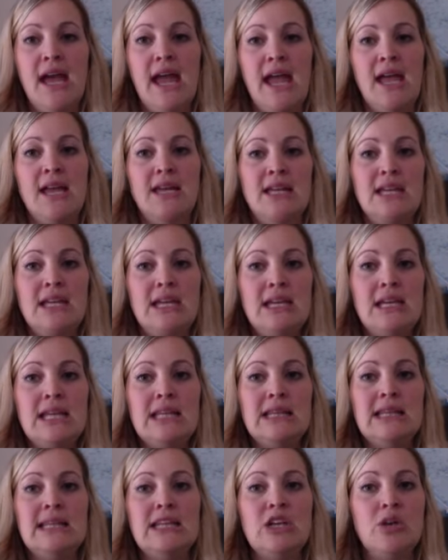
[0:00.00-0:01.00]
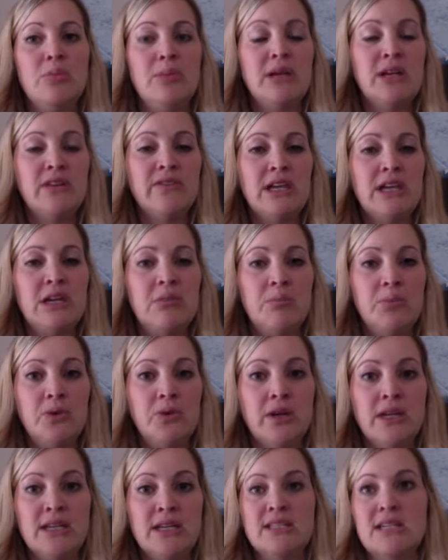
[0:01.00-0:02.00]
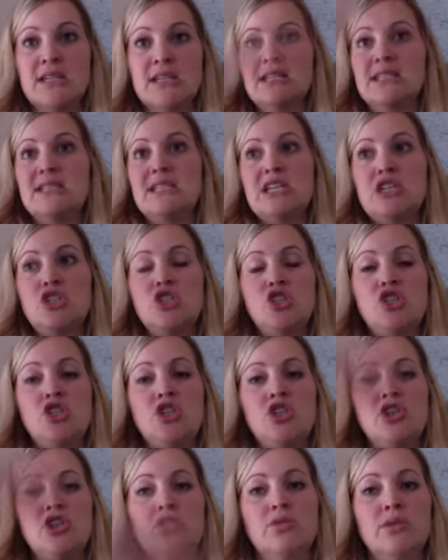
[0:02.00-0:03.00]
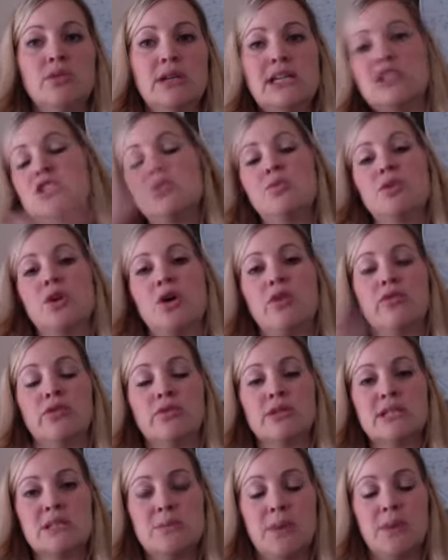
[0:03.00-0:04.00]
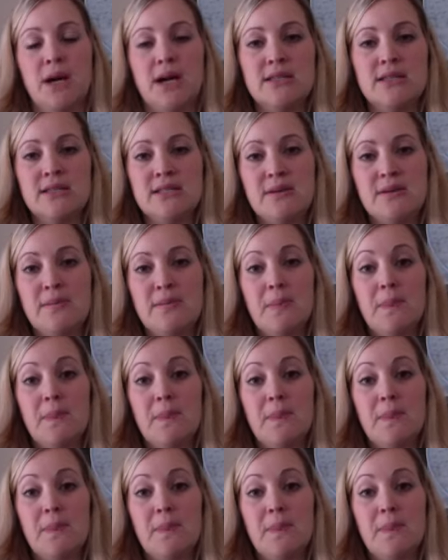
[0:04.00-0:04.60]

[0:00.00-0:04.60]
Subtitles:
and any little bit of input is going to send you into an over response.